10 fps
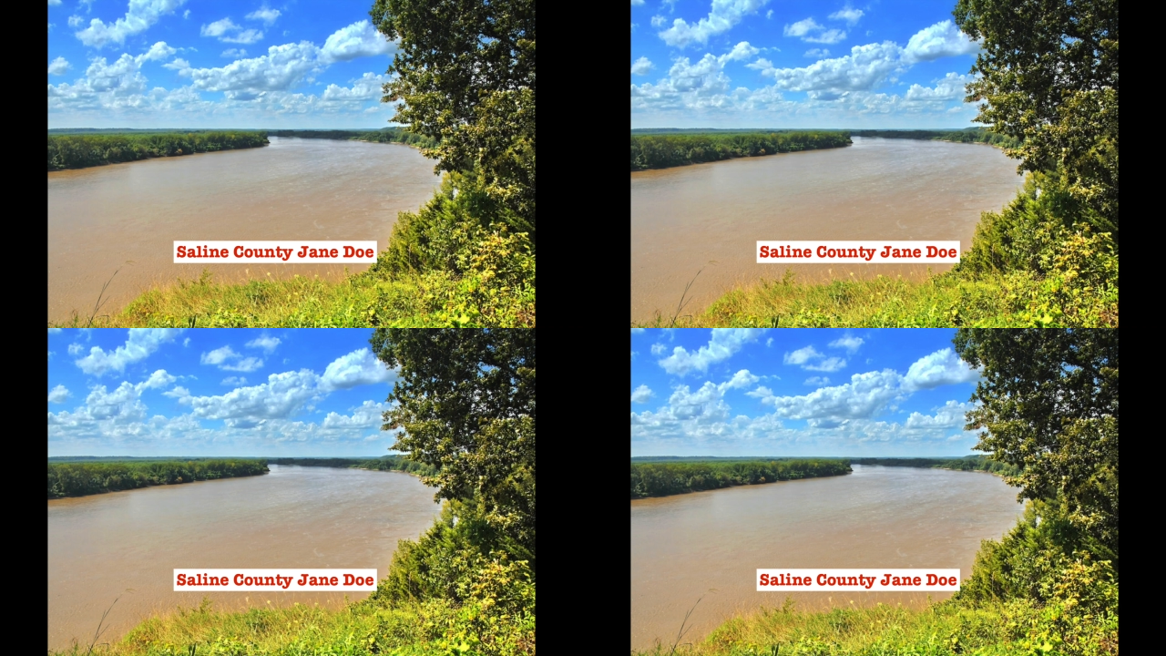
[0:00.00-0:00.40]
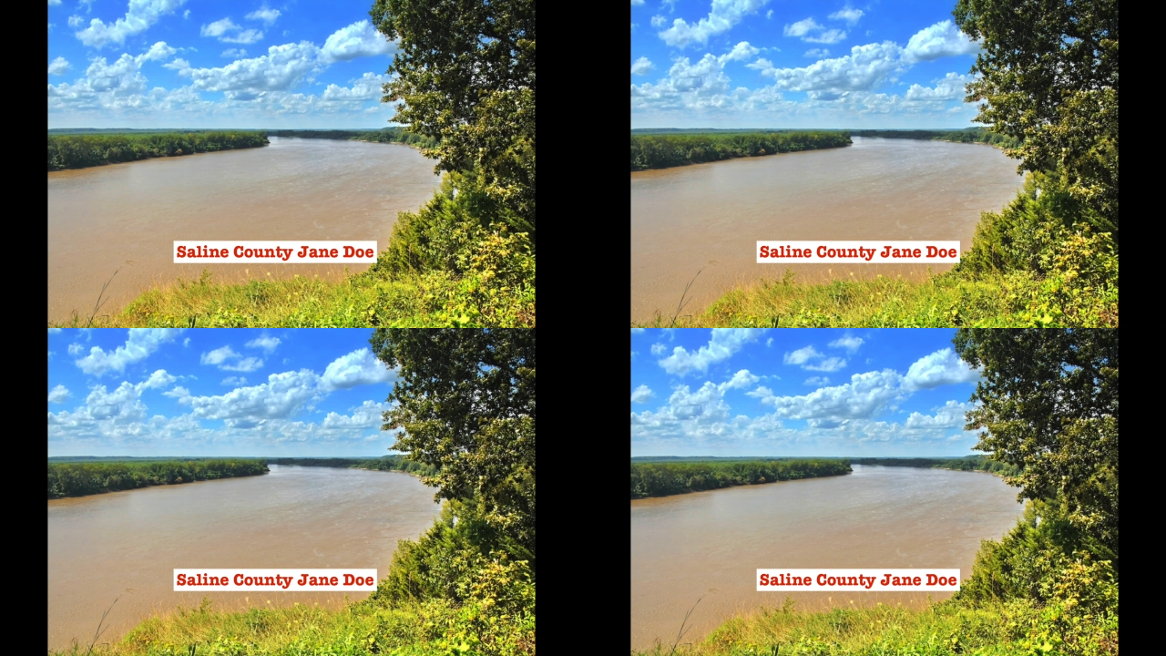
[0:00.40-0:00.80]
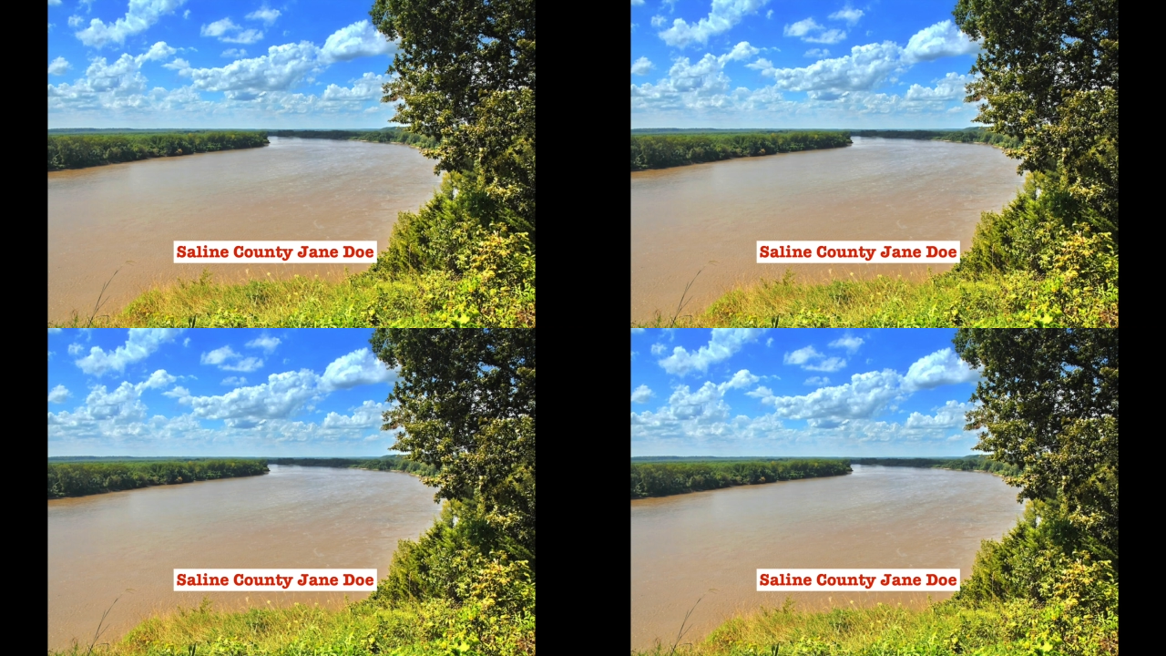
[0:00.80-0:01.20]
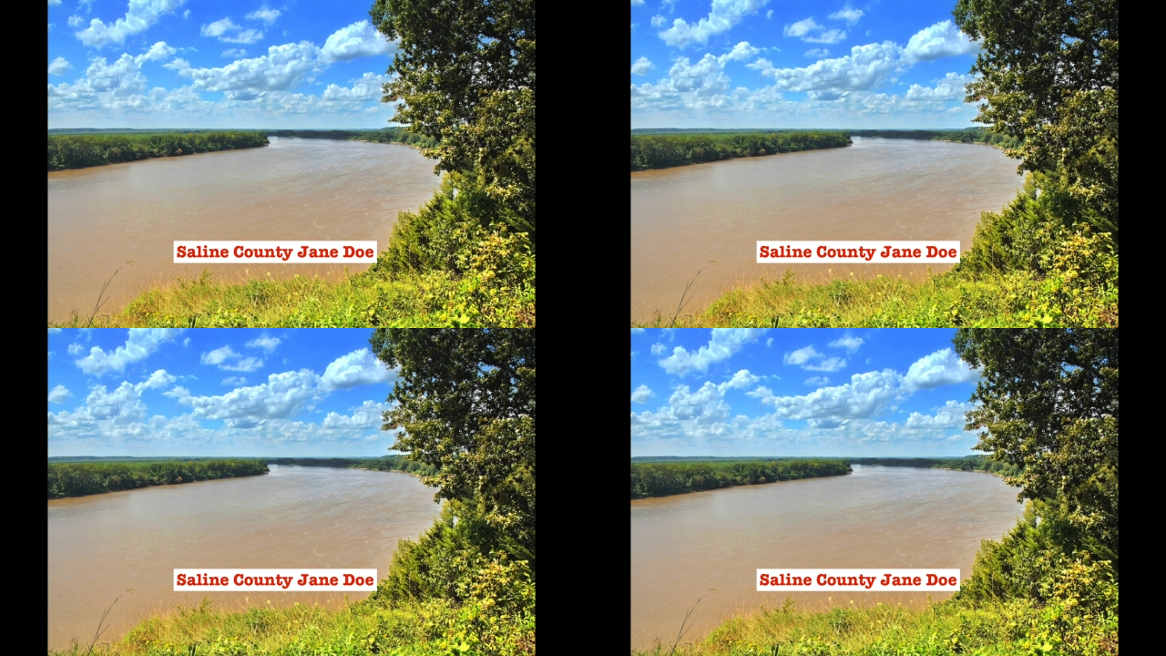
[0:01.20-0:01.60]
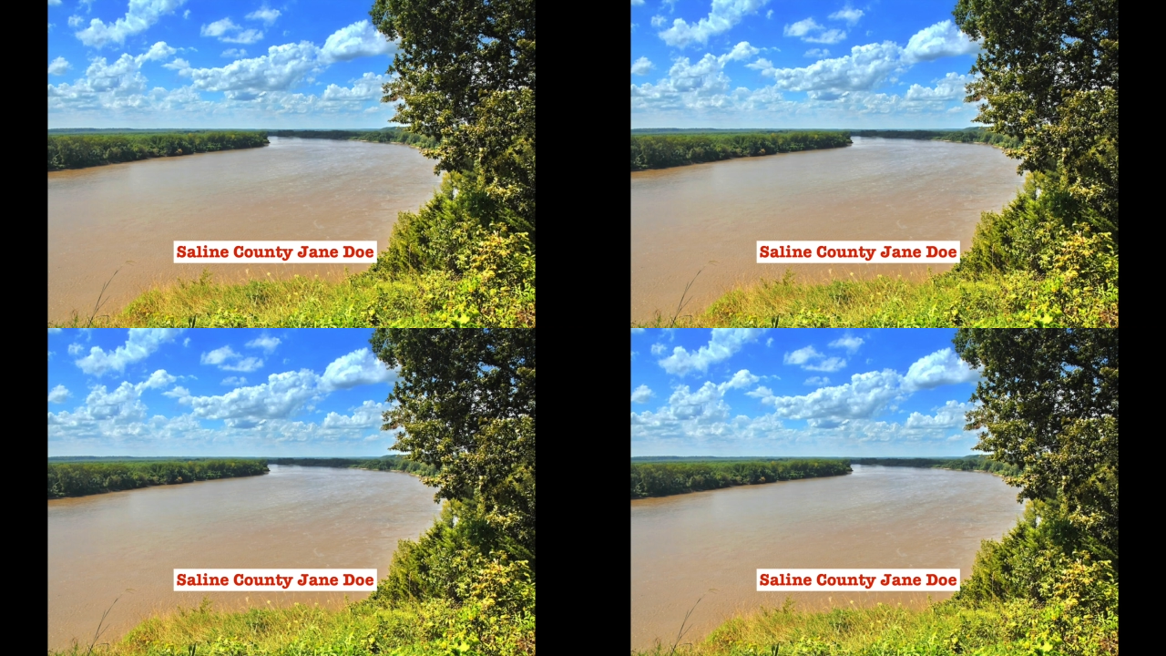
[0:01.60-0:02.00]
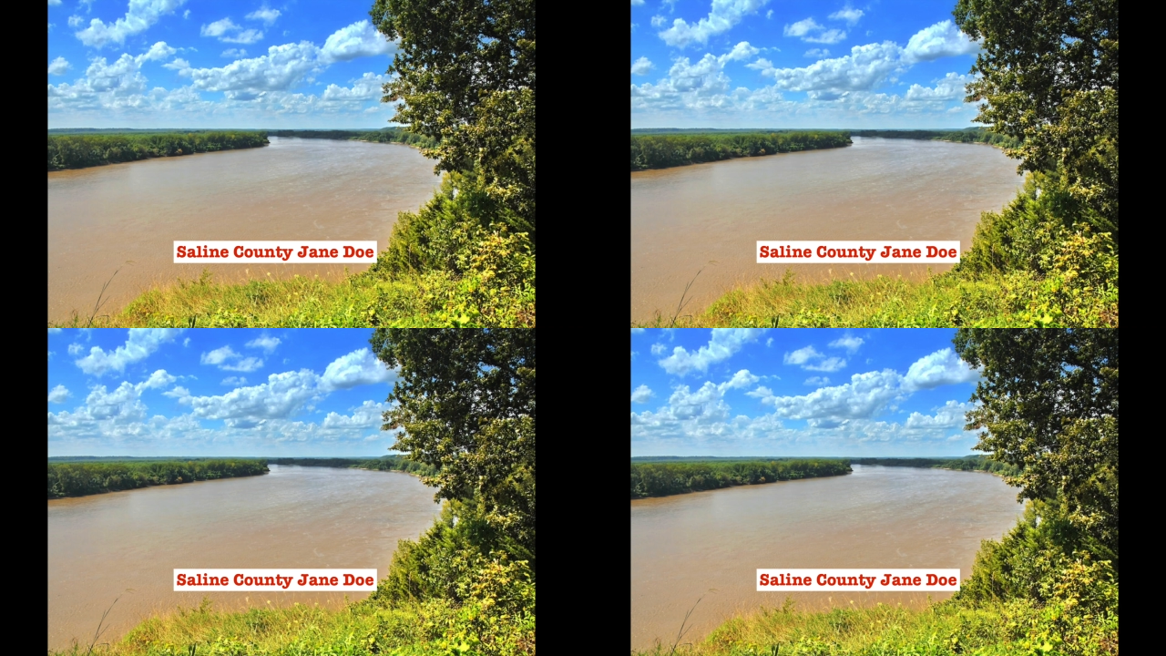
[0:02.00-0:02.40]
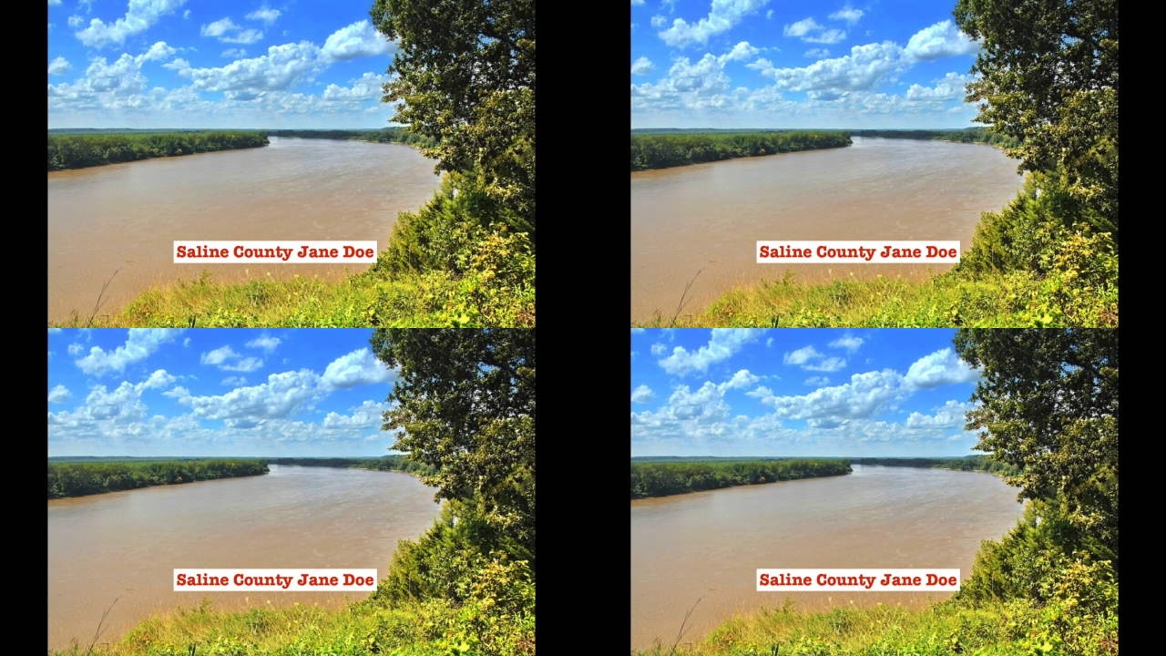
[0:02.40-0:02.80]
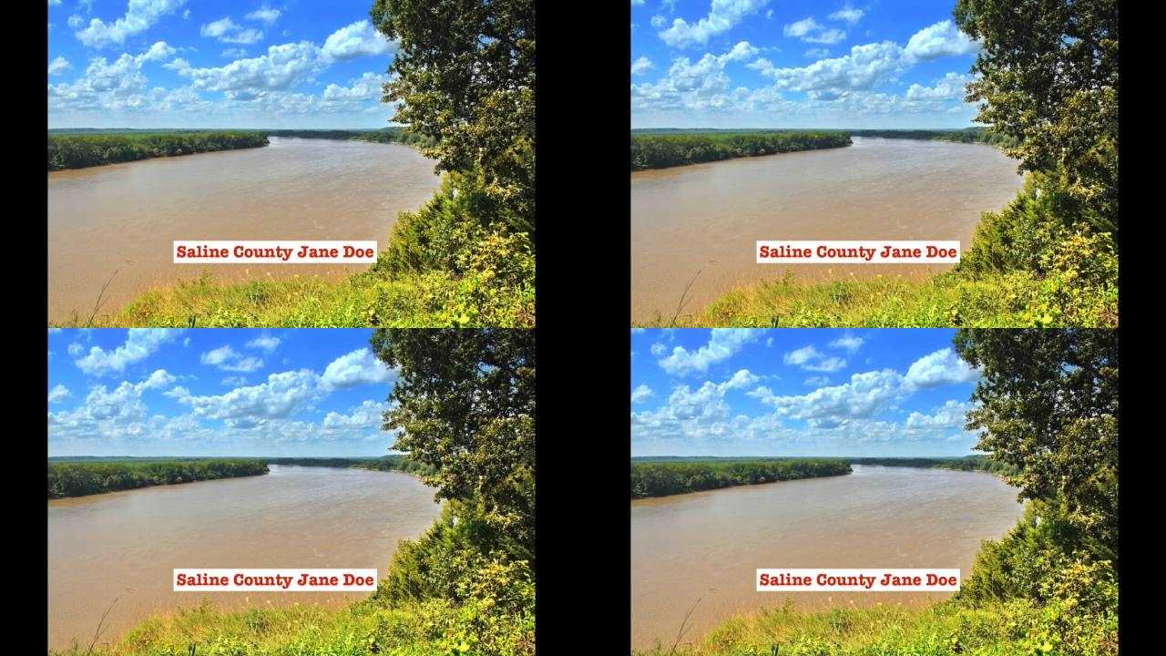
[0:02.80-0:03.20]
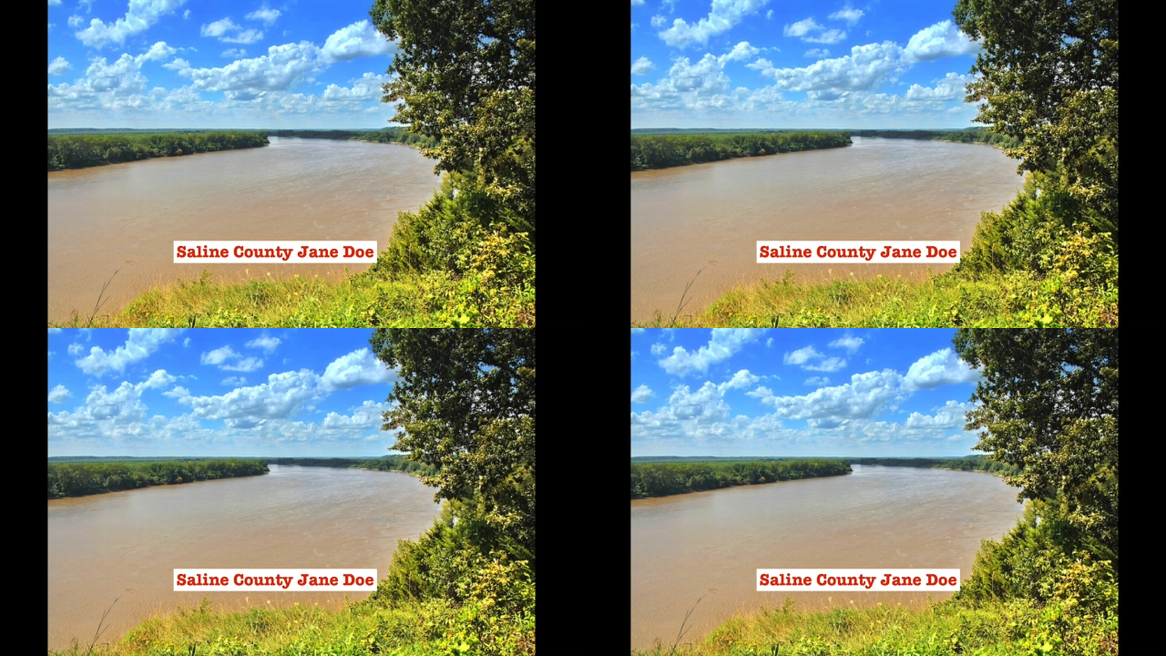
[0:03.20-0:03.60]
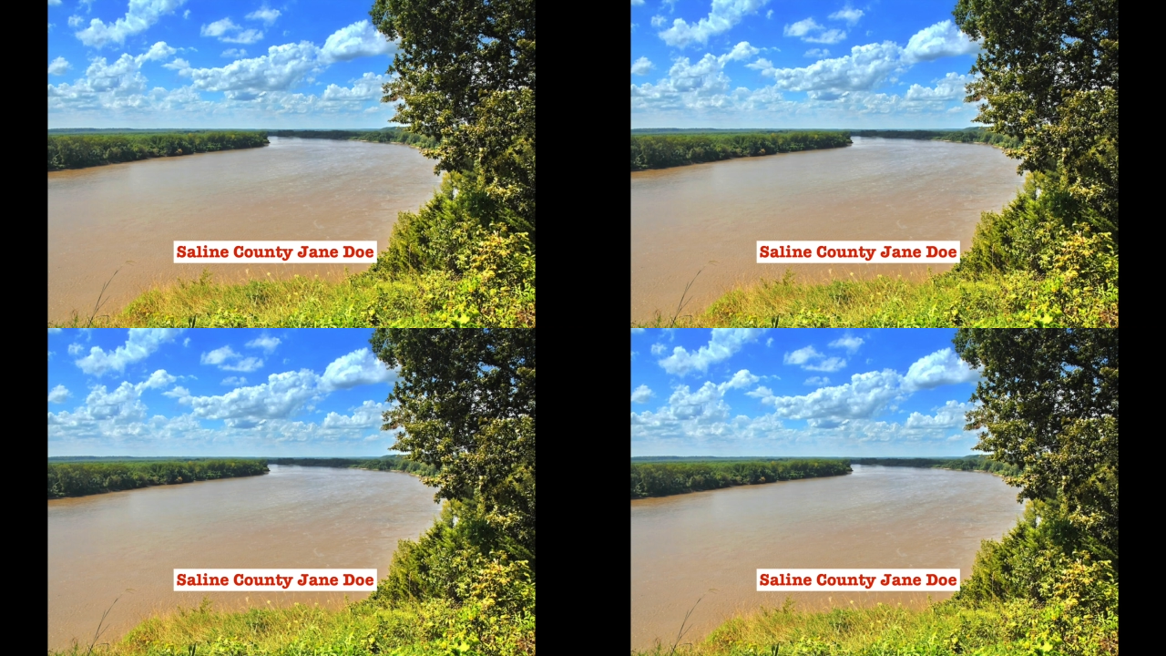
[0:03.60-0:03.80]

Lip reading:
[unreadable: no face in view]